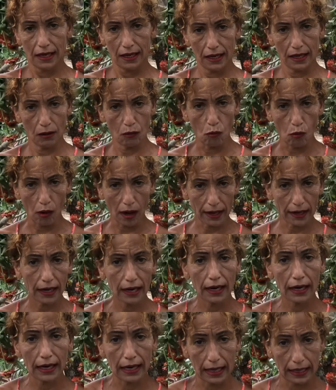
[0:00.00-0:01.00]
and water
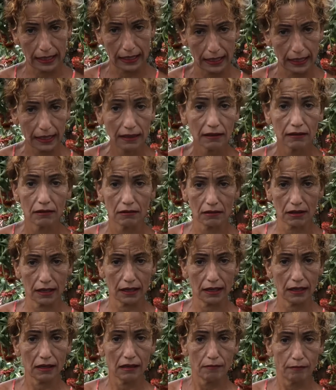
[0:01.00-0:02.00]
it lightly.
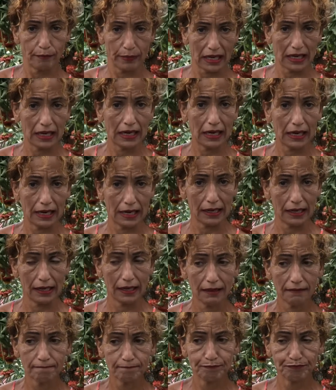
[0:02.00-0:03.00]
Okay, very lightly.